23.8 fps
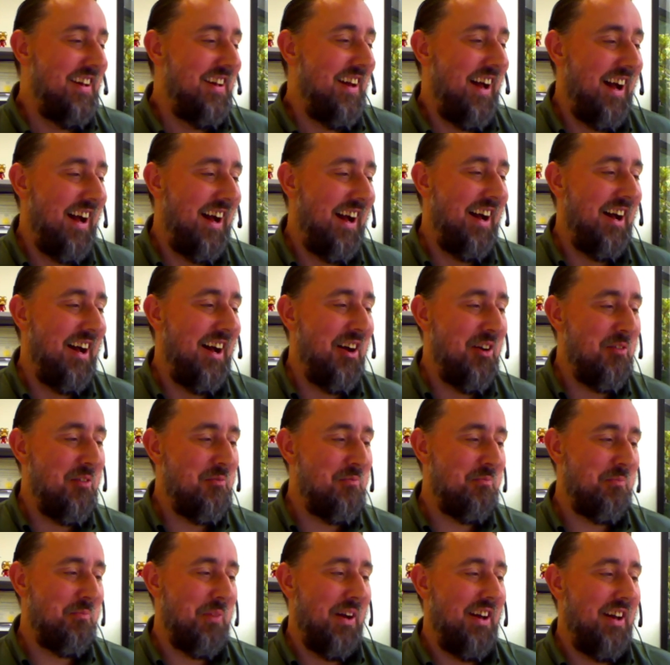
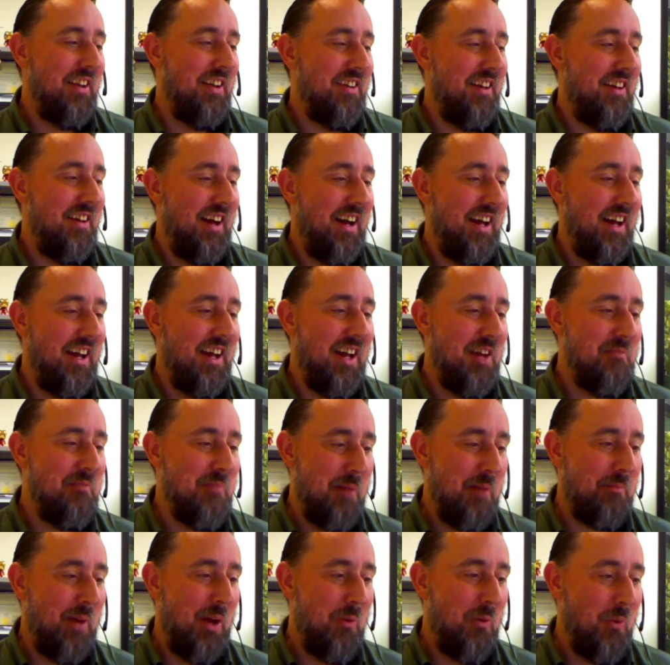But I
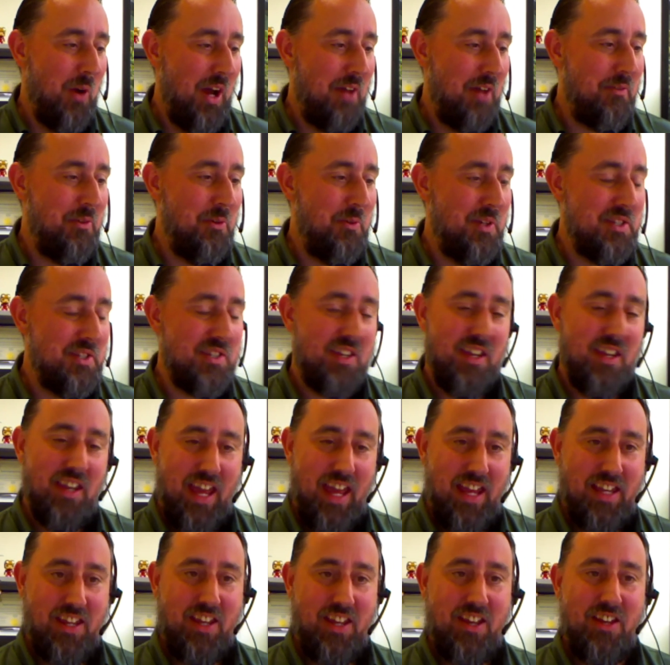met my wife, who is
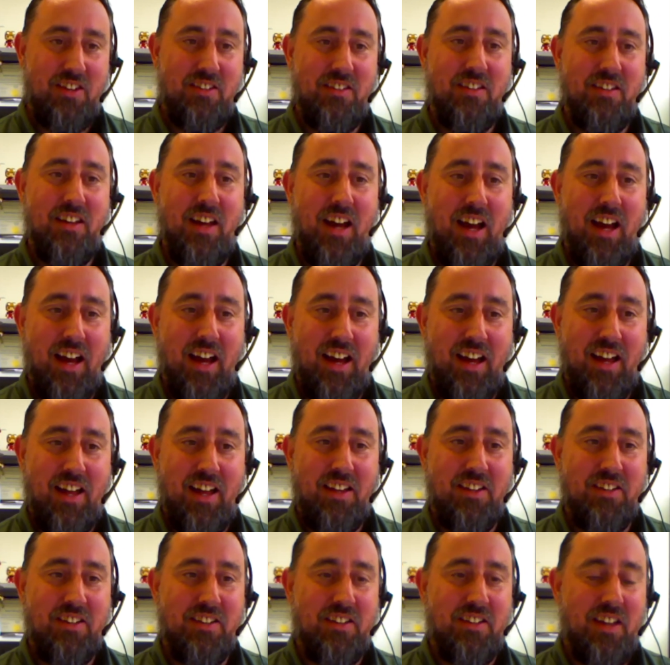Canadian,
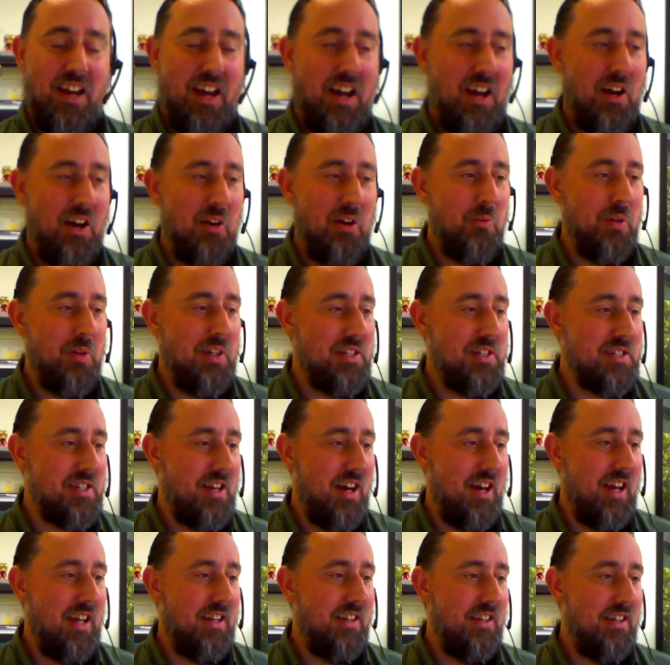and we
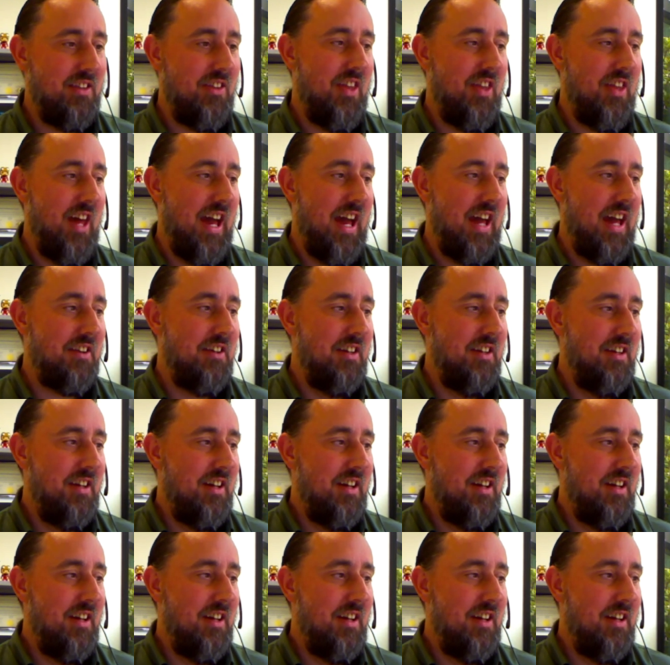decided that